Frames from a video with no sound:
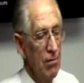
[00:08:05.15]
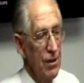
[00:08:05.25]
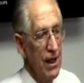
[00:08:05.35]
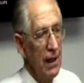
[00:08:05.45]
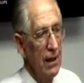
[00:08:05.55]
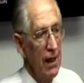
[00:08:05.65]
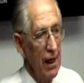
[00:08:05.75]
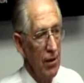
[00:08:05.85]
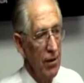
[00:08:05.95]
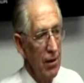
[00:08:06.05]
second
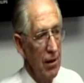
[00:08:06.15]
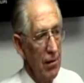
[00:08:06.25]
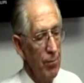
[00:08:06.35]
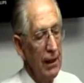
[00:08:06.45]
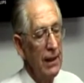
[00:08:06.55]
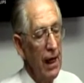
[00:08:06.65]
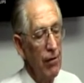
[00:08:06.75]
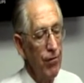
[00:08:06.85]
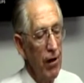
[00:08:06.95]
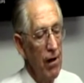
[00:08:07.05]
death, be
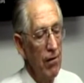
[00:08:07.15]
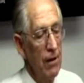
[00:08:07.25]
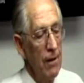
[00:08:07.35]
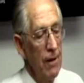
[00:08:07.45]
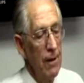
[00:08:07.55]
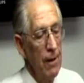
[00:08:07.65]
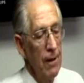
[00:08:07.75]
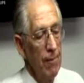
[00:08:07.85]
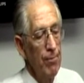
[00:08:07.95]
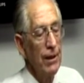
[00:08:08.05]
dead forever,
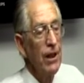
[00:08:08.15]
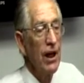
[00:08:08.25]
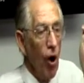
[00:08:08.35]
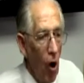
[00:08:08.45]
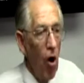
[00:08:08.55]
but that